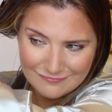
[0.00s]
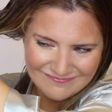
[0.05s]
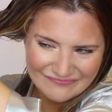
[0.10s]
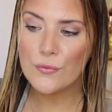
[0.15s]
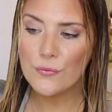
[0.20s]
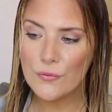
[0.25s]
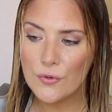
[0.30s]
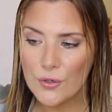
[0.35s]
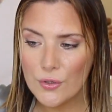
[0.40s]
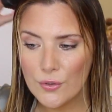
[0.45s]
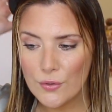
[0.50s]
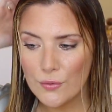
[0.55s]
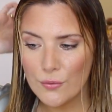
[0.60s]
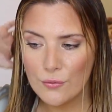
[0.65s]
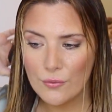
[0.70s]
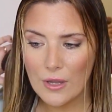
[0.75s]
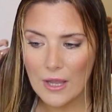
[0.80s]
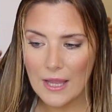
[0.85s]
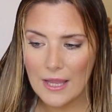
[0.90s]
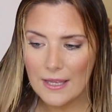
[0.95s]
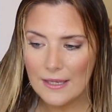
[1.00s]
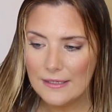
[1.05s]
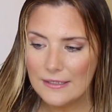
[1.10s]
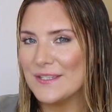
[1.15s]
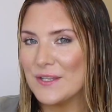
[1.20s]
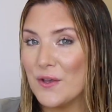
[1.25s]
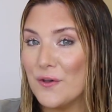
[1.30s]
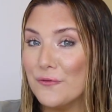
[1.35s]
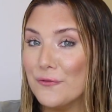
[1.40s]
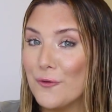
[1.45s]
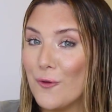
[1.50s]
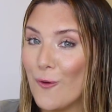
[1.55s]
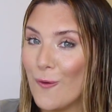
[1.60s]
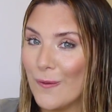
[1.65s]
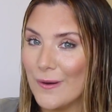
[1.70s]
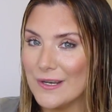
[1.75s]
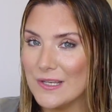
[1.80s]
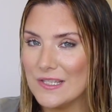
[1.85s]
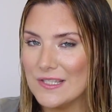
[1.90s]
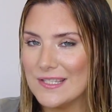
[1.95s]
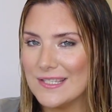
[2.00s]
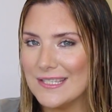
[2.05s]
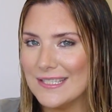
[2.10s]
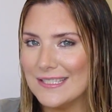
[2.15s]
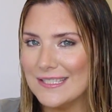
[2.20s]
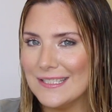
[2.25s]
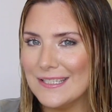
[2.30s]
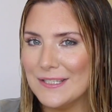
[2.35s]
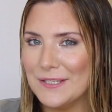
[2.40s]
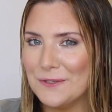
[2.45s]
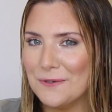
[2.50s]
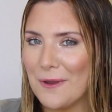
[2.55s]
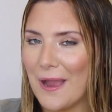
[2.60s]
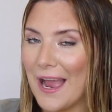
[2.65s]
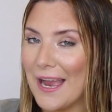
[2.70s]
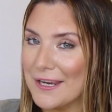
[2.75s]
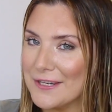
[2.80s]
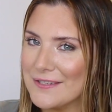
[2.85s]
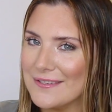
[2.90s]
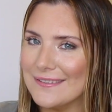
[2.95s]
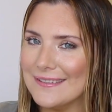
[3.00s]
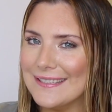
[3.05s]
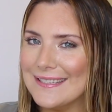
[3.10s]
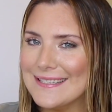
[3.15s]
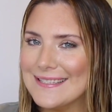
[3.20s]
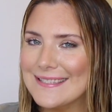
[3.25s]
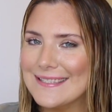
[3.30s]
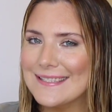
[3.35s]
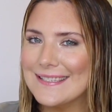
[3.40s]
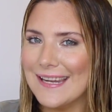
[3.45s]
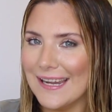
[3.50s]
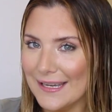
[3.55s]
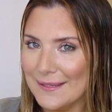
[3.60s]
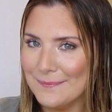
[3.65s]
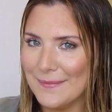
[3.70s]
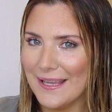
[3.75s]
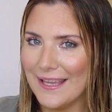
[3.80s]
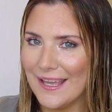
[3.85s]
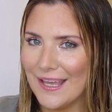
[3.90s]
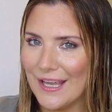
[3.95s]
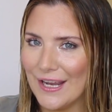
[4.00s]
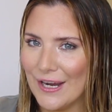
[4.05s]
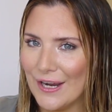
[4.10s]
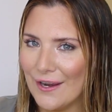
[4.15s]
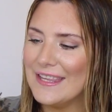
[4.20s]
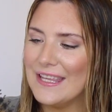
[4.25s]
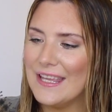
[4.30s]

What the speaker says: through, and of course to actually style my hair.